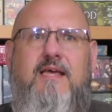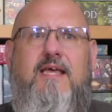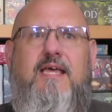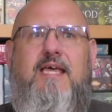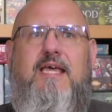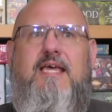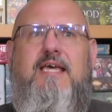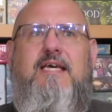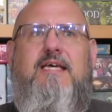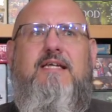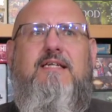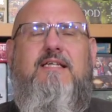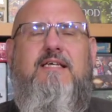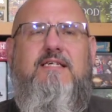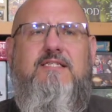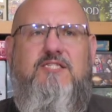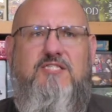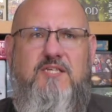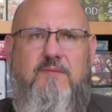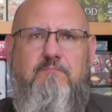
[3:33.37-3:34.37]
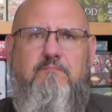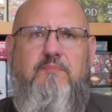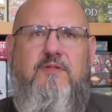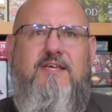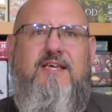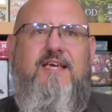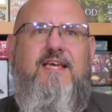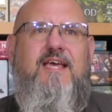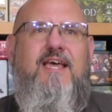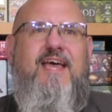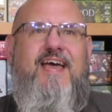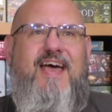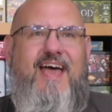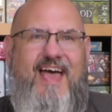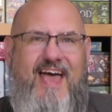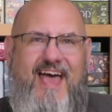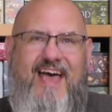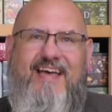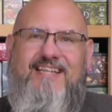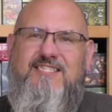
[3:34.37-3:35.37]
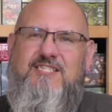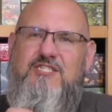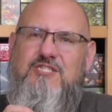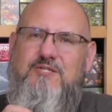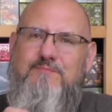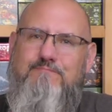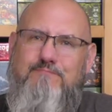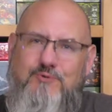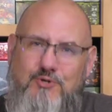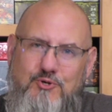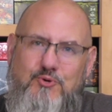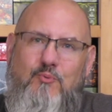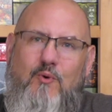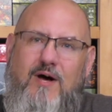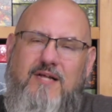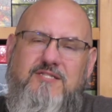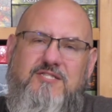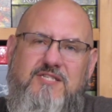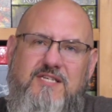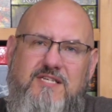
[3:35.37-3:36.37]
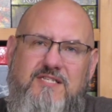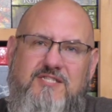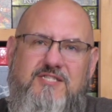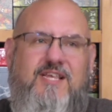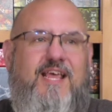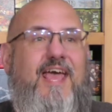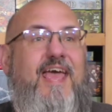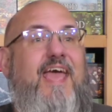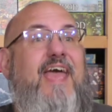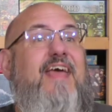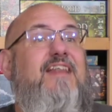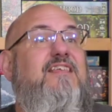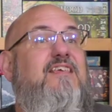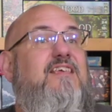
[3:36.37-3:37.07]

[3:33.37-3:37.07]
It simply adds some nuances and